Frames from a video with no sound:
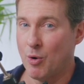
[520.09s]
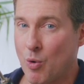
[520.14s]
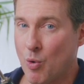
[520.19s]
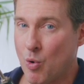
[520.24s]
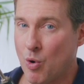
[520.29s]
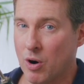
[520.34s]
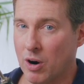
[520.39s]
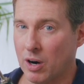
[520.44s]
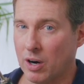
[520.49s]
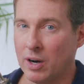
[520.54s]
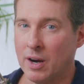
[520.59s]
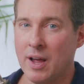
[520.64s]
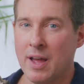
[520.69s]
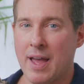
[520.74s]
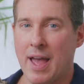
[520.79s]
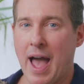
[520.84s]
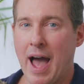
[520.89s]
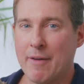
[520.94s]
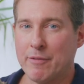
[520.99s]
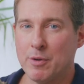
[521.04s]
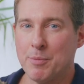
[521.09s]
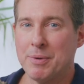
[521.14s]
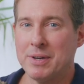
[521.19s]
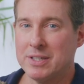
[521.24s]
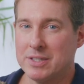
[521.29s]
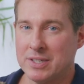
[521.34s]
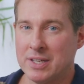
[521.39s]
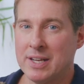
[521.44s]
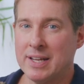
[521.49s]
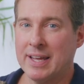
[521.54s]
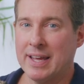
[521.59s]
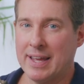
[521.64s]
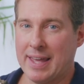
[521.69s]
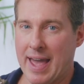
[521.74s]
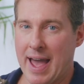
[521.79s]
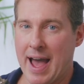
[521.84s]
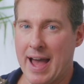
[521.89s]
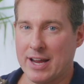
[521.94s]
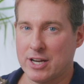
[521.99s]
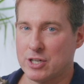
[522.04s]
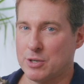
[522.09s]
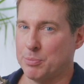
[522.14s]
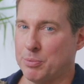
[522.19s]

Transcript: or have you been sitting in cash?